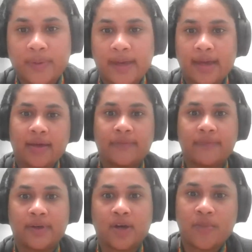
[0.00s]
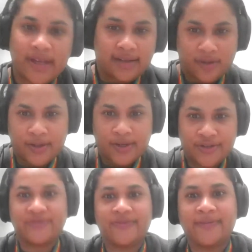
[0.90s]
we have a comment and a
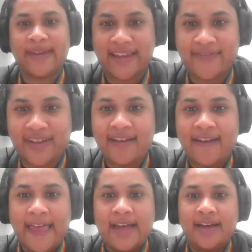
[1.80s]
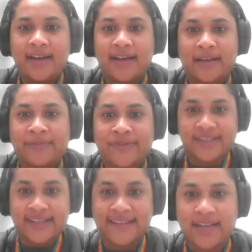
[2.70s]
question from Ava. She
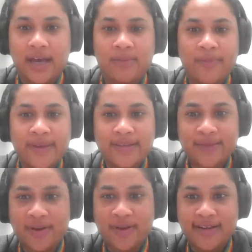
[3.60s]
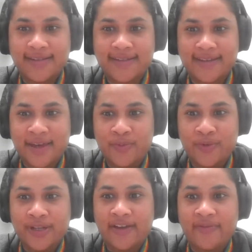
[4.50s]
says, I'm a bit surprised that there
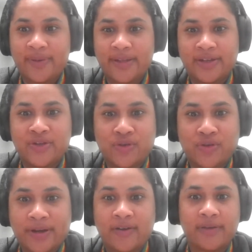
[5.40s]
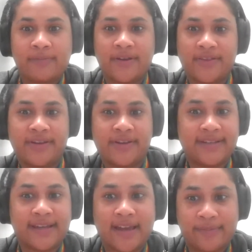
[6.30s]
would have been a drawing of a mother
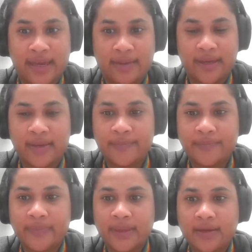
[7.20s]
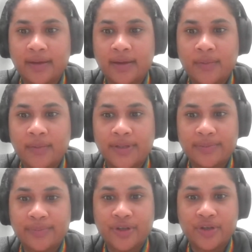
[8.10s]
nursing her baby.
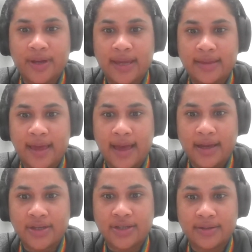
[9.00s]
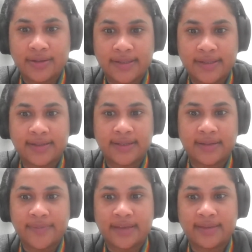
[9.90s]
Wasn't portraying that action considered
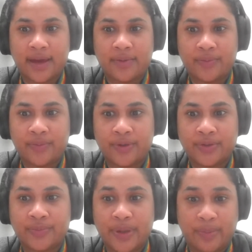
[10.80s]
something that would be